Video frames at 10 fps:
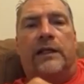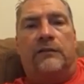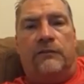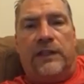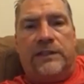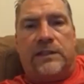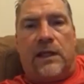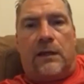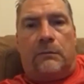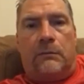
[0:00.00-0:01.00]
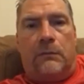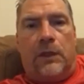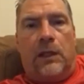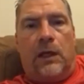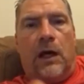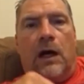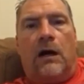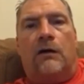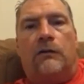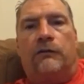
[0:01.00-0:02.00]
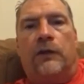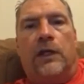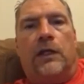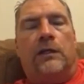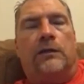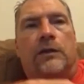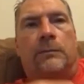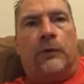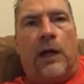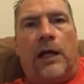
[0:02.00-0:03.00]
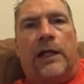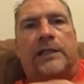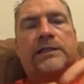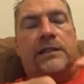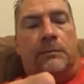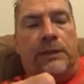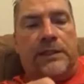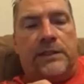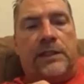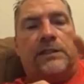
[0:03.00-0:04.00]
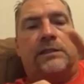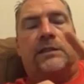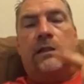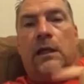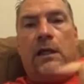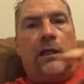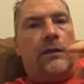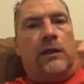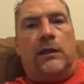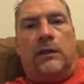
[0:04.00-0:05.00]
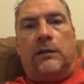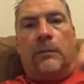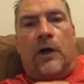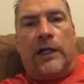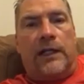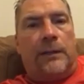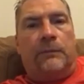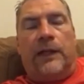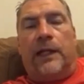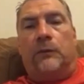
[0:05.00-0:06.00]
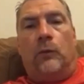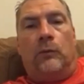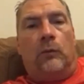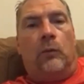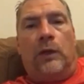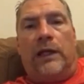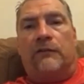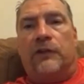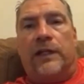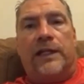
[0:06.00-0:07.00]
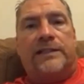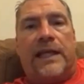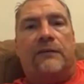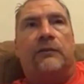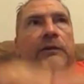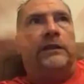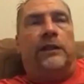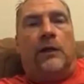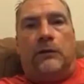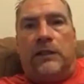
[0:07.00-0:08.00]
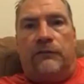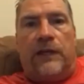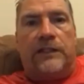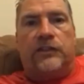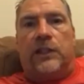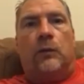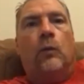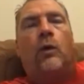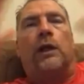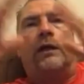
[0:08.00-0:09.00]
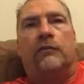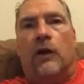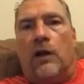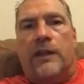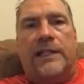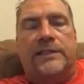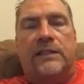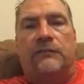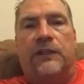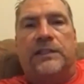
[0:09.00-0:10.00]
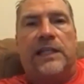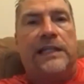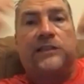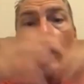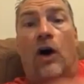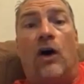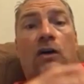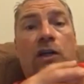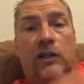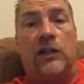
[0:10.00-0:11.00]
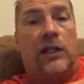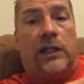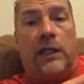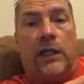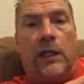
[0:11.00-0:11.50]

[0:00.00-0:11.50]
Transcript: to convince them of the products, the business, the marketing plan, whatever it is, convention, whatever all that stuff is, it's all good.